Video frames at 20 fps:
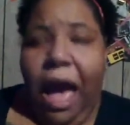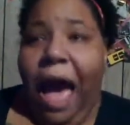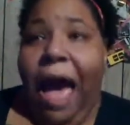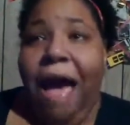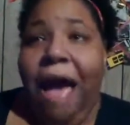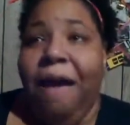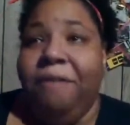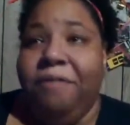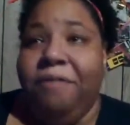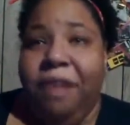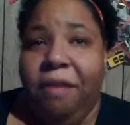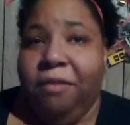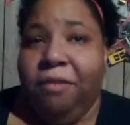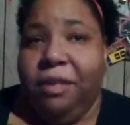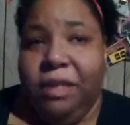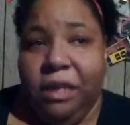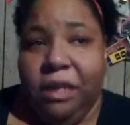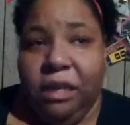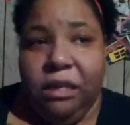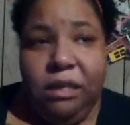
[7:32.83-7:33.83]
I have
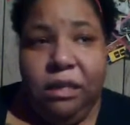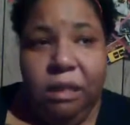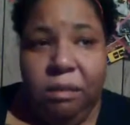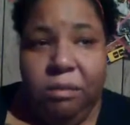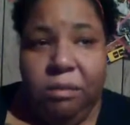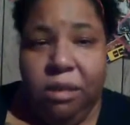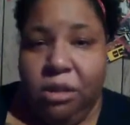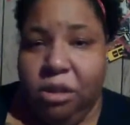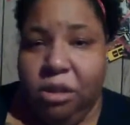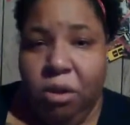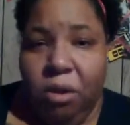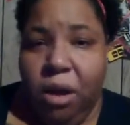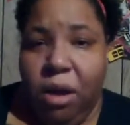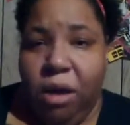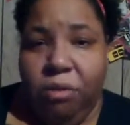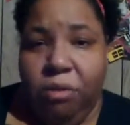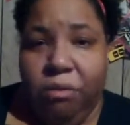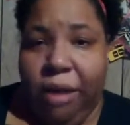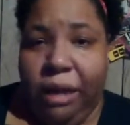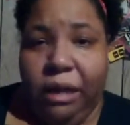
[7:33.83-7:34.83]
never seen something so
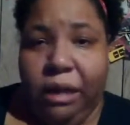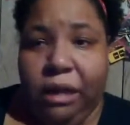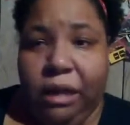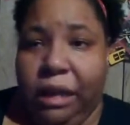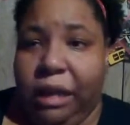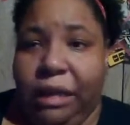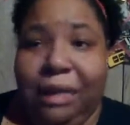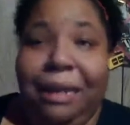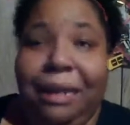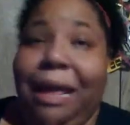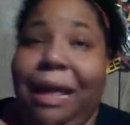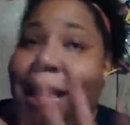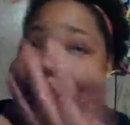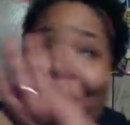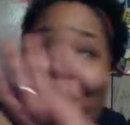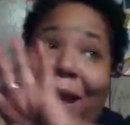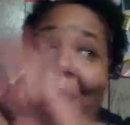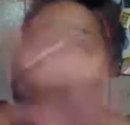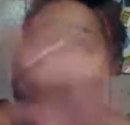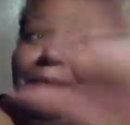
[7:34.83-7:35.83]
unregulated
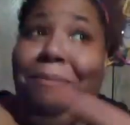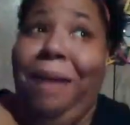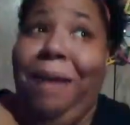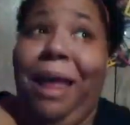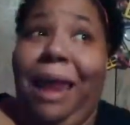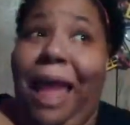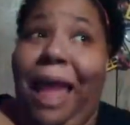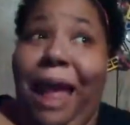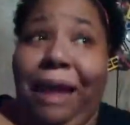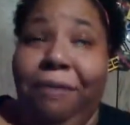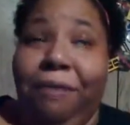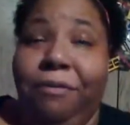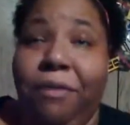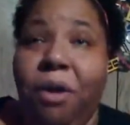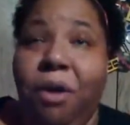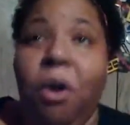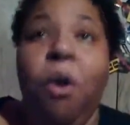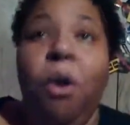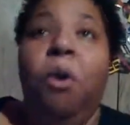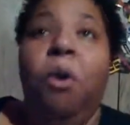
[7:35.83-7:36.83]
in my life.
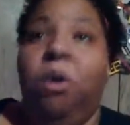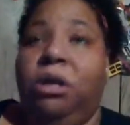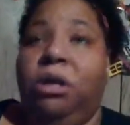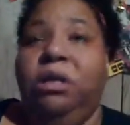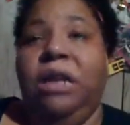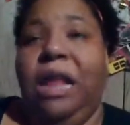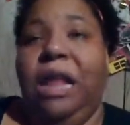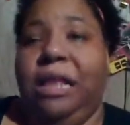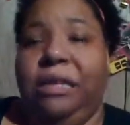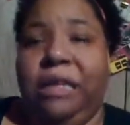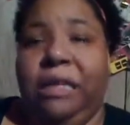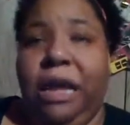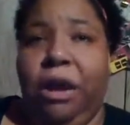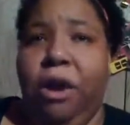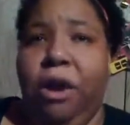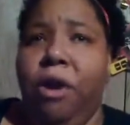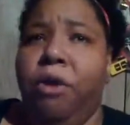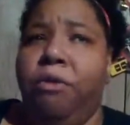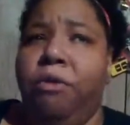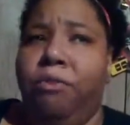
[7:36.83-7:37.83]
Or should I
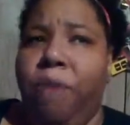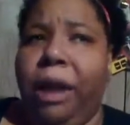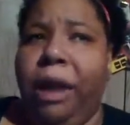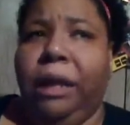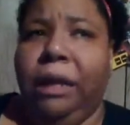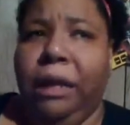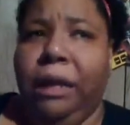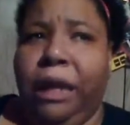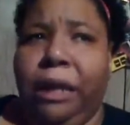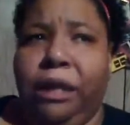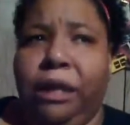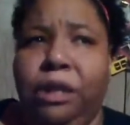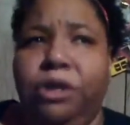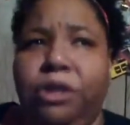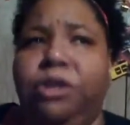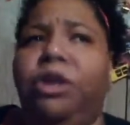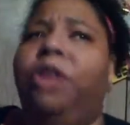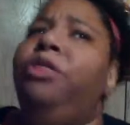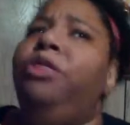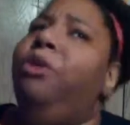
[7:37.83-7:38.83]
say
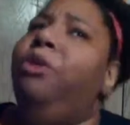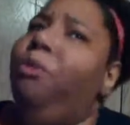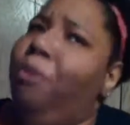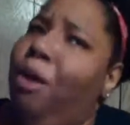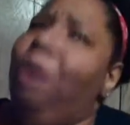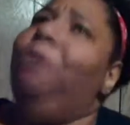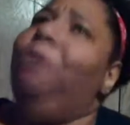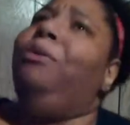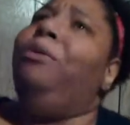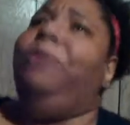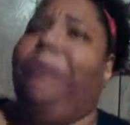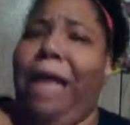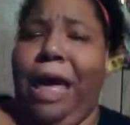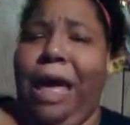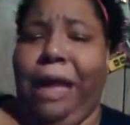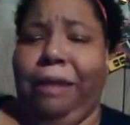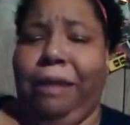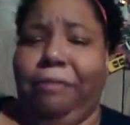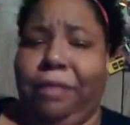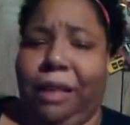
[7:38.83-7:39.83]
regulated to the wrong
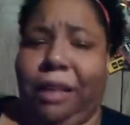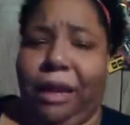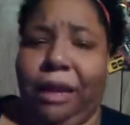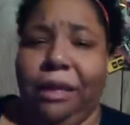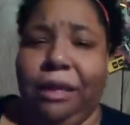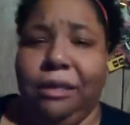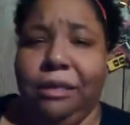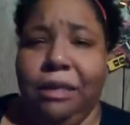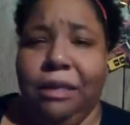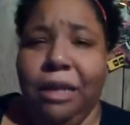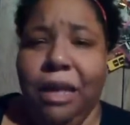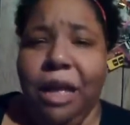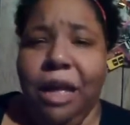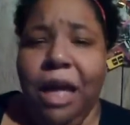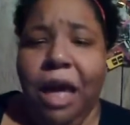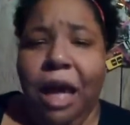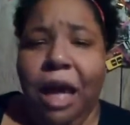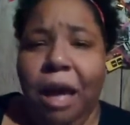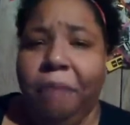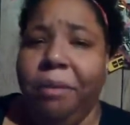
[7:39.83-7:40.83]
side of things.
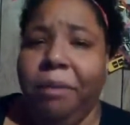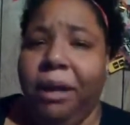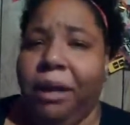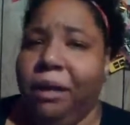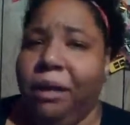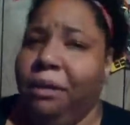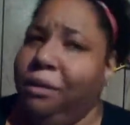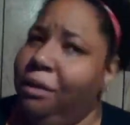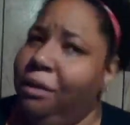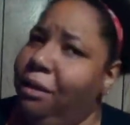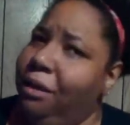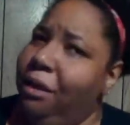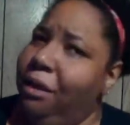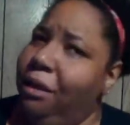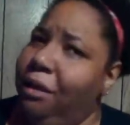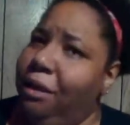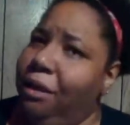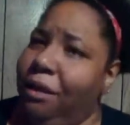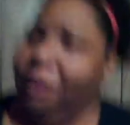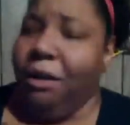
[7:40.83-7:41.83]
I mean,
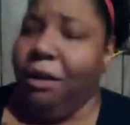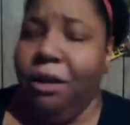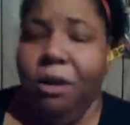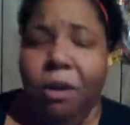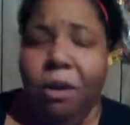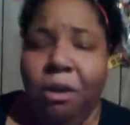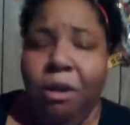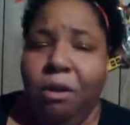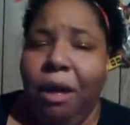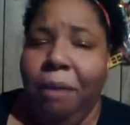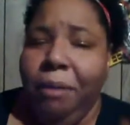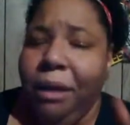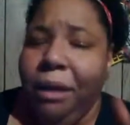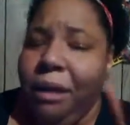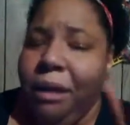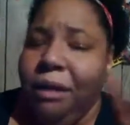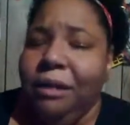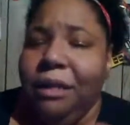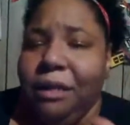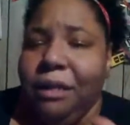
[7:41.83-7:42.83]

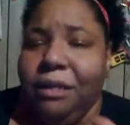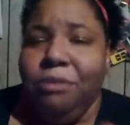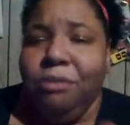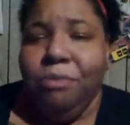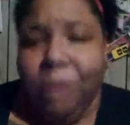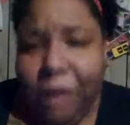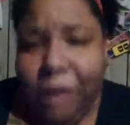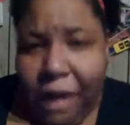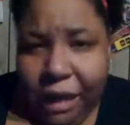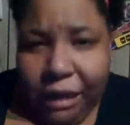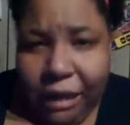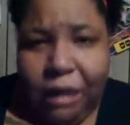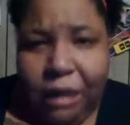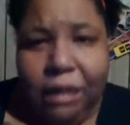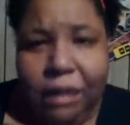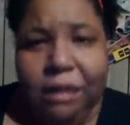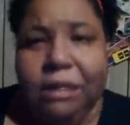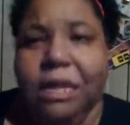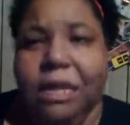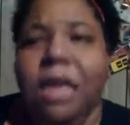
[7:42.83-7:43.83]
it's
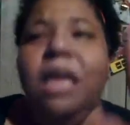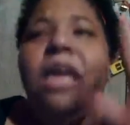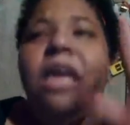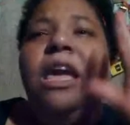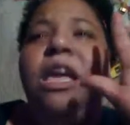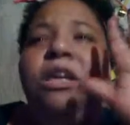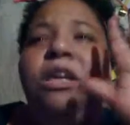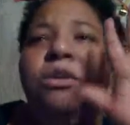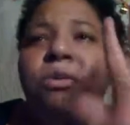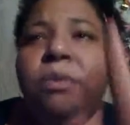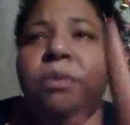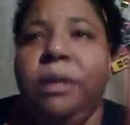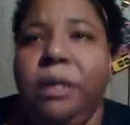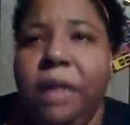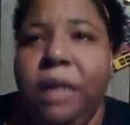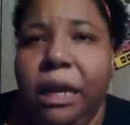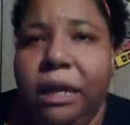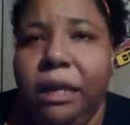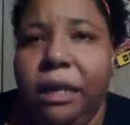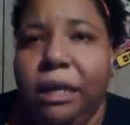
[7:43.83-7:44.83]
ridiculous. It's
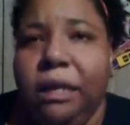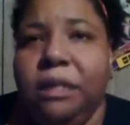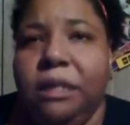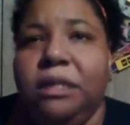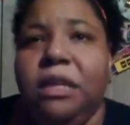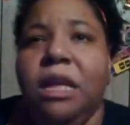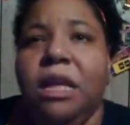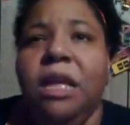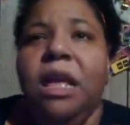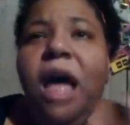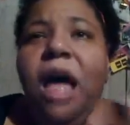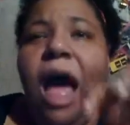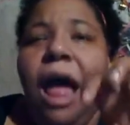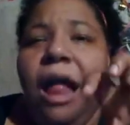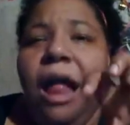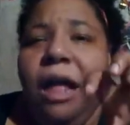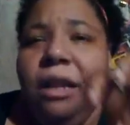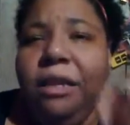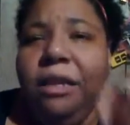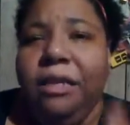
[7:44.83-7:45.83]
ridiculous.
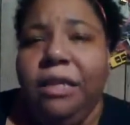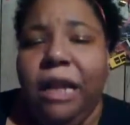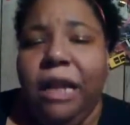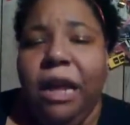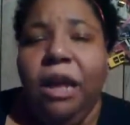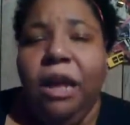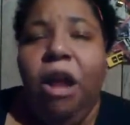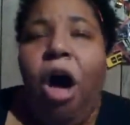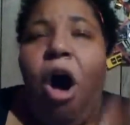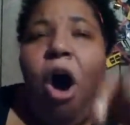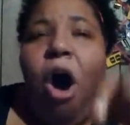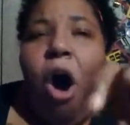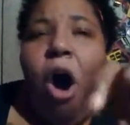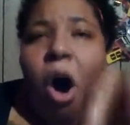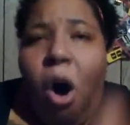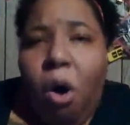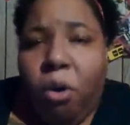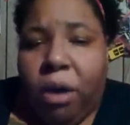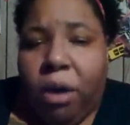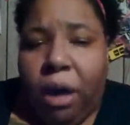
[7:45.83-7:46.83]
I understand
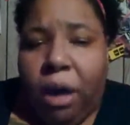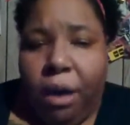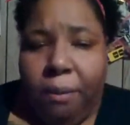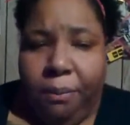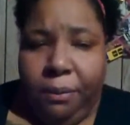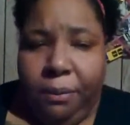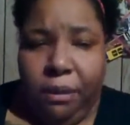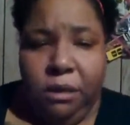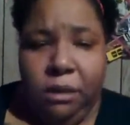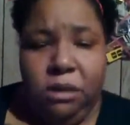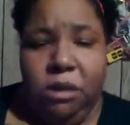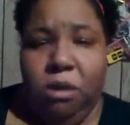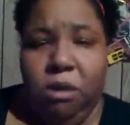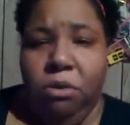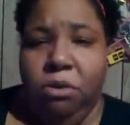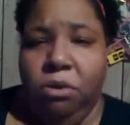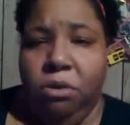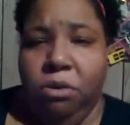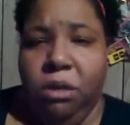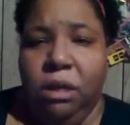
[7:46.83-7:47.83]
all companies
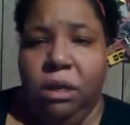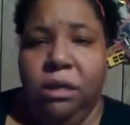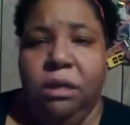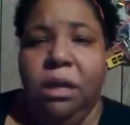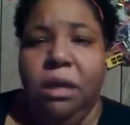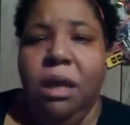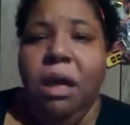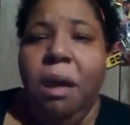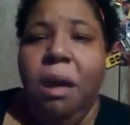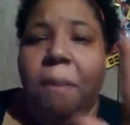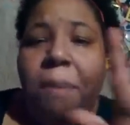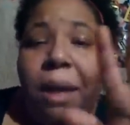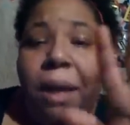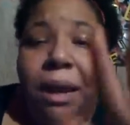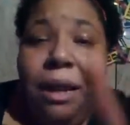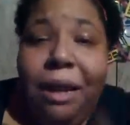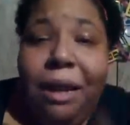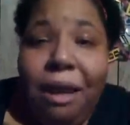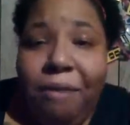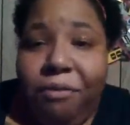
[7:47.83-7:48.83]
don't do this,
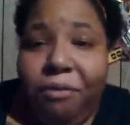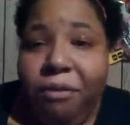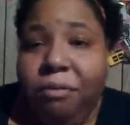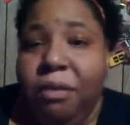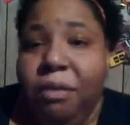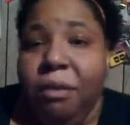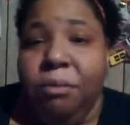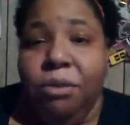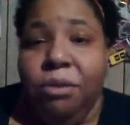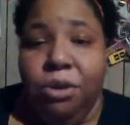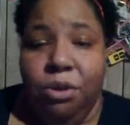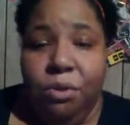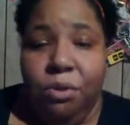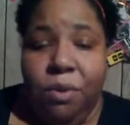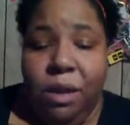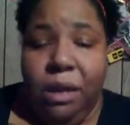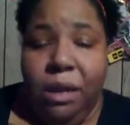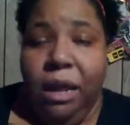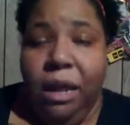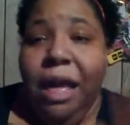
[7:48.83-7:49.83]
but enough of them
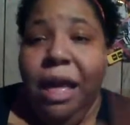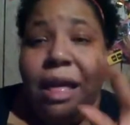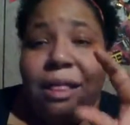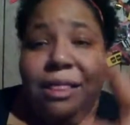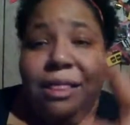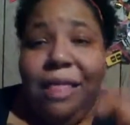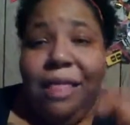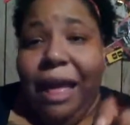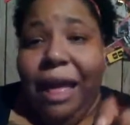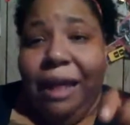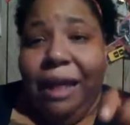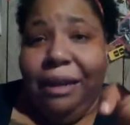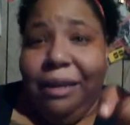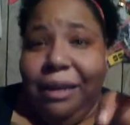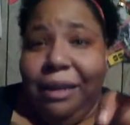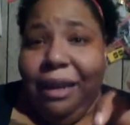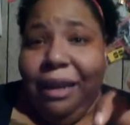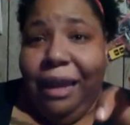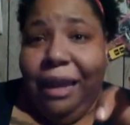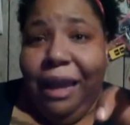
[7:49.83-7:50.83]
do it that
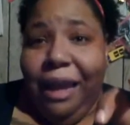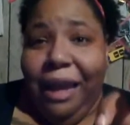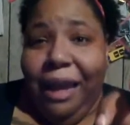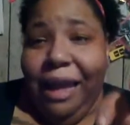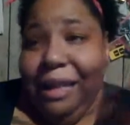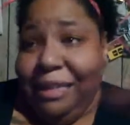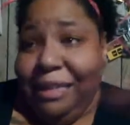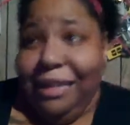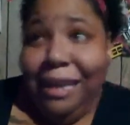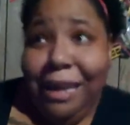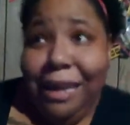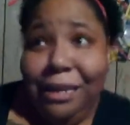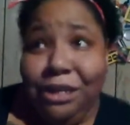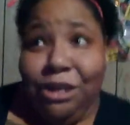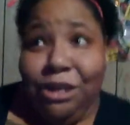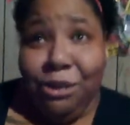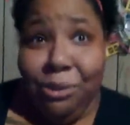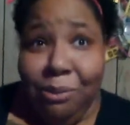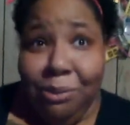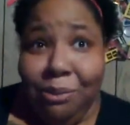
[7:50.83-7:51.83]
it's an
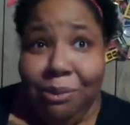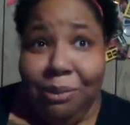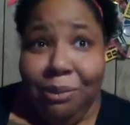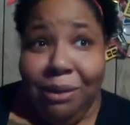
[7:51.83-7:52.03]
issue.